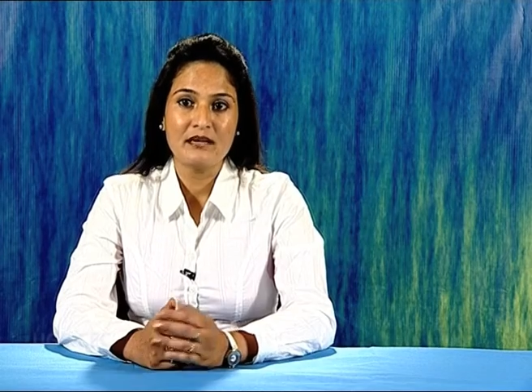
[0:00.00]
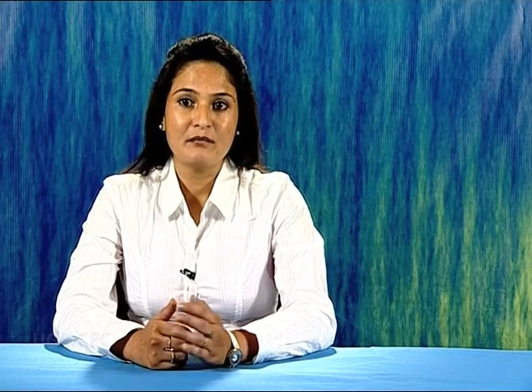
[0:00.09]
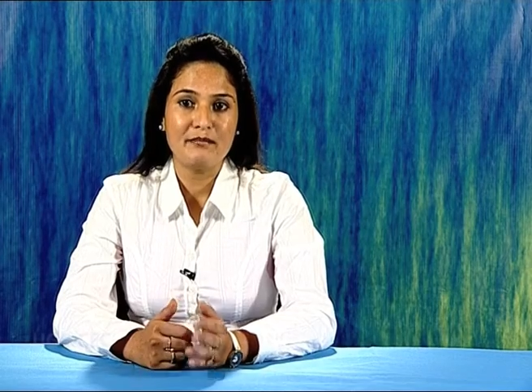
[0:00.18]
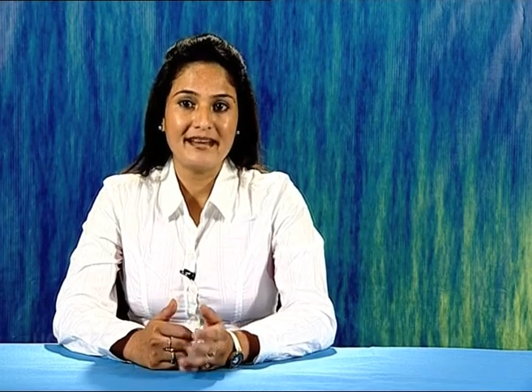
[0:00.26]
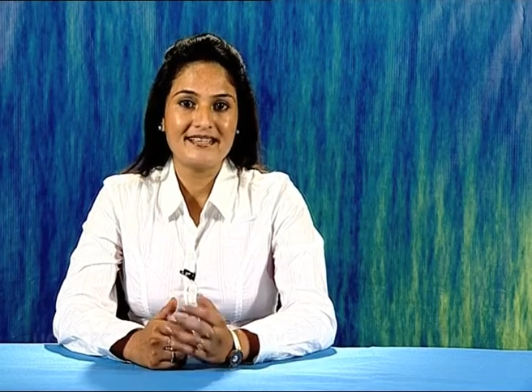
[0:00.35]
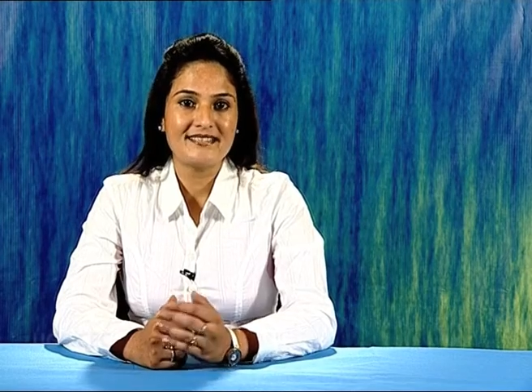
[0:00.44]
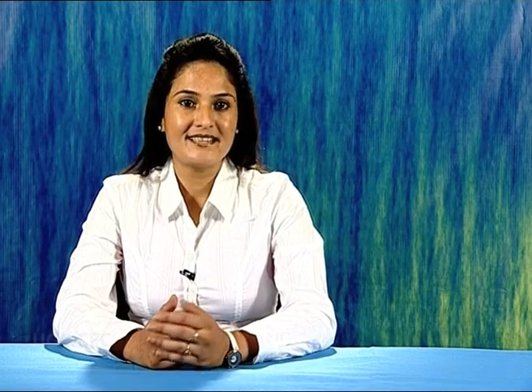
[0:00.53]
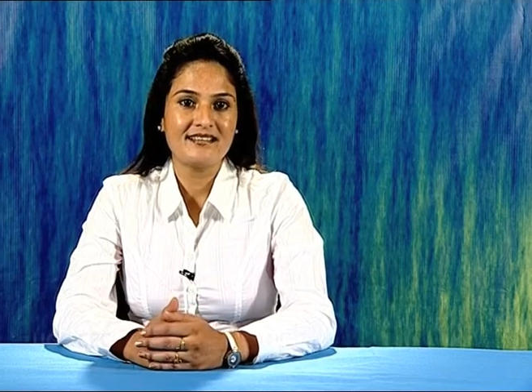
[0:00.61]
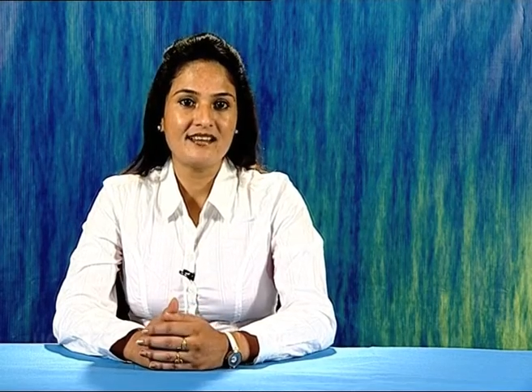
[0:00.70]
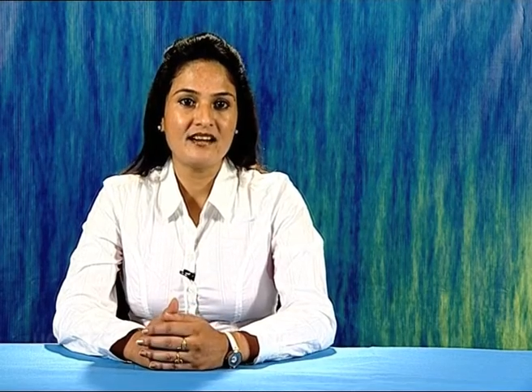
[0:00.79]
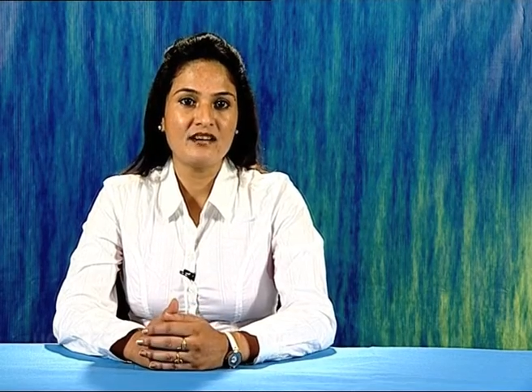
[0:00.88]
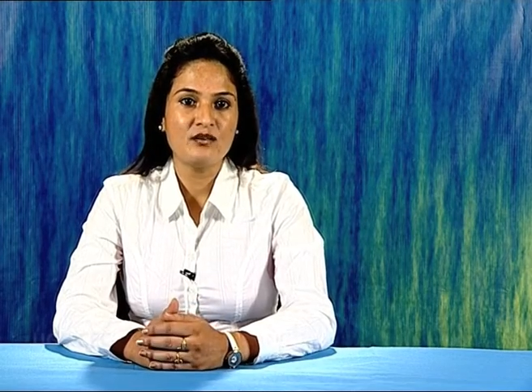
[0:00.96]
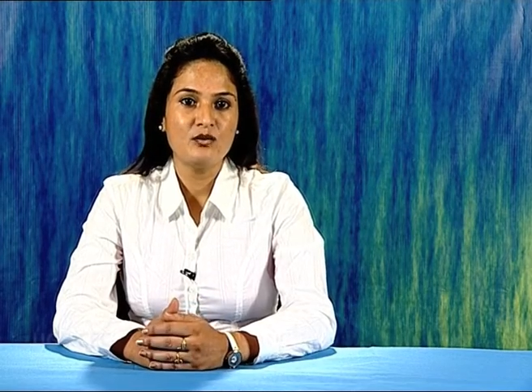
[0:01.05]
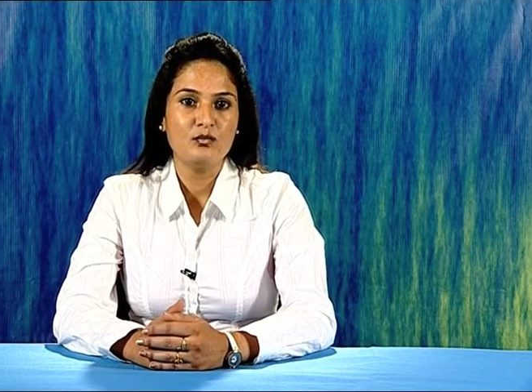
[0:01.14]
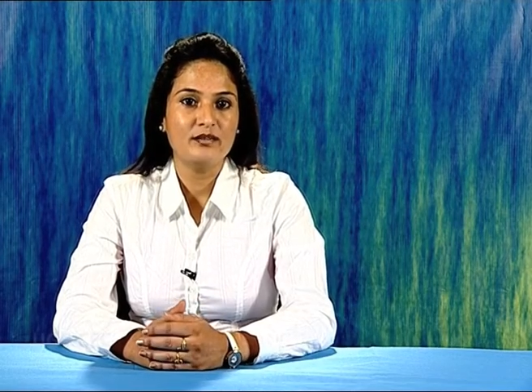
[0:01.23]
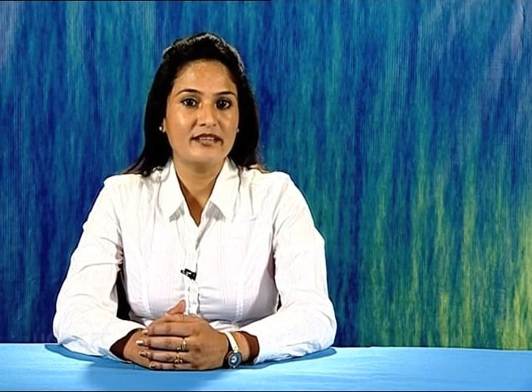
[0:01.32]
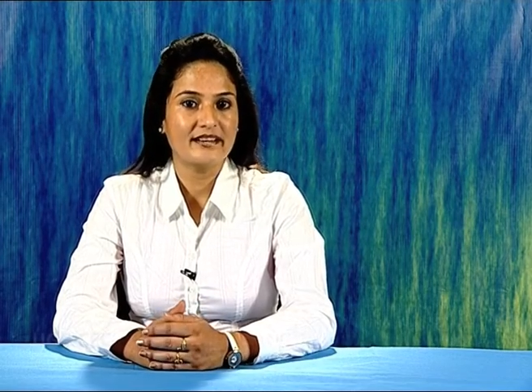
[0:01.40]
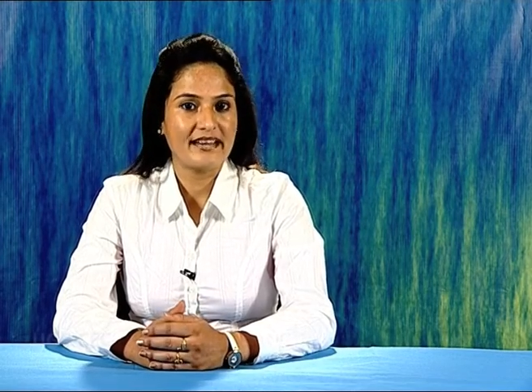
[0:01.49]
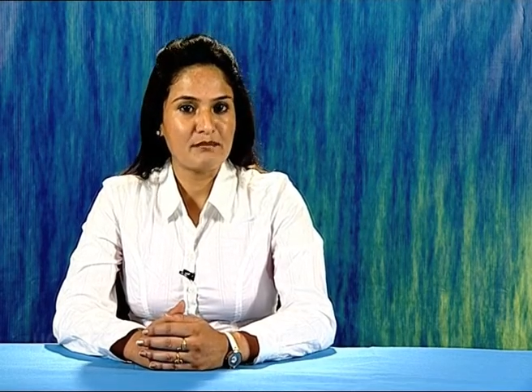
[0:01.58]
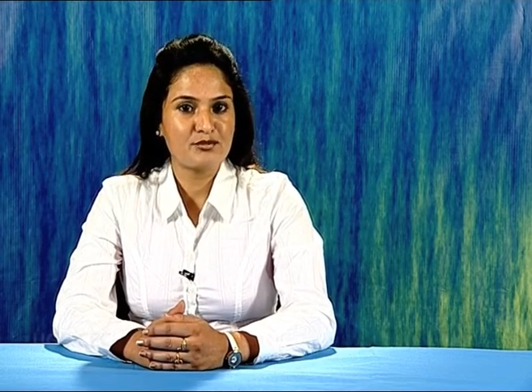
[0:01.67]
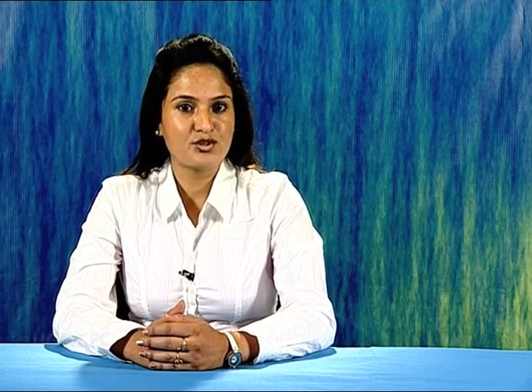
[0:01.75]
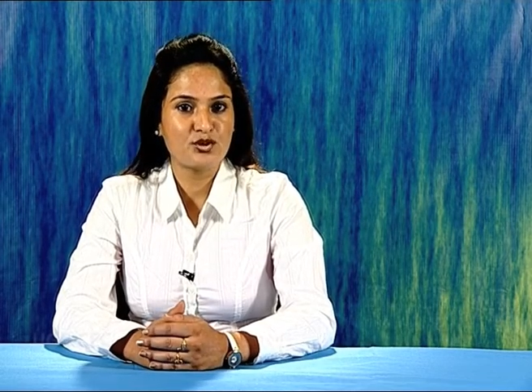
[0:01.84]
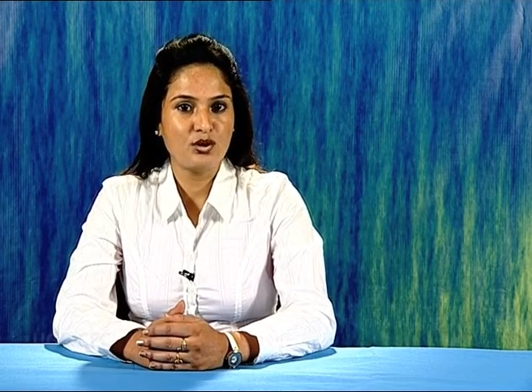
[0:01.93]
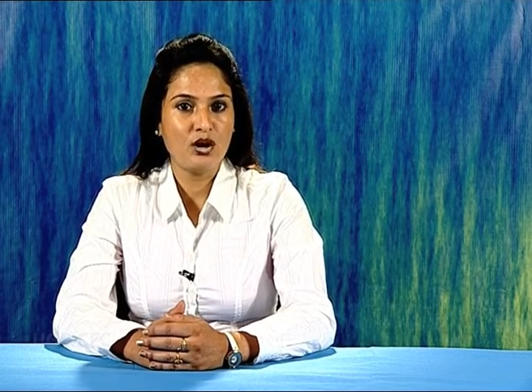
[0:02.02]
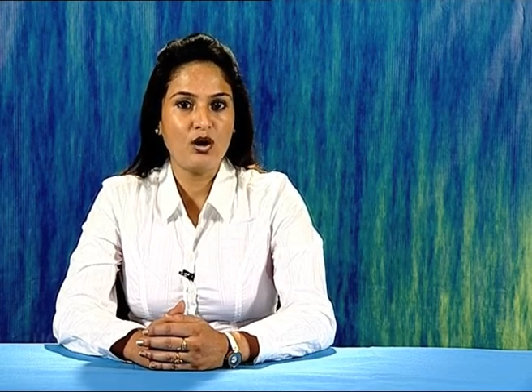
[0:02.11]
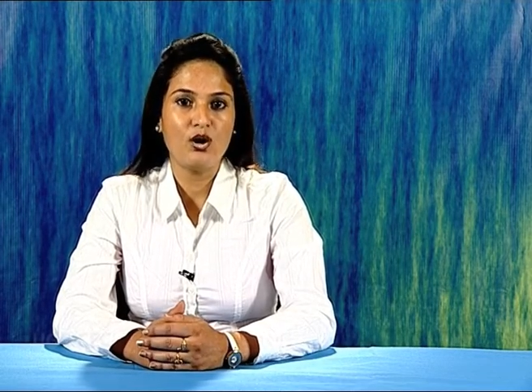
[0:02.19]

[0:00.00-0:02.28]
bacteria with a capsule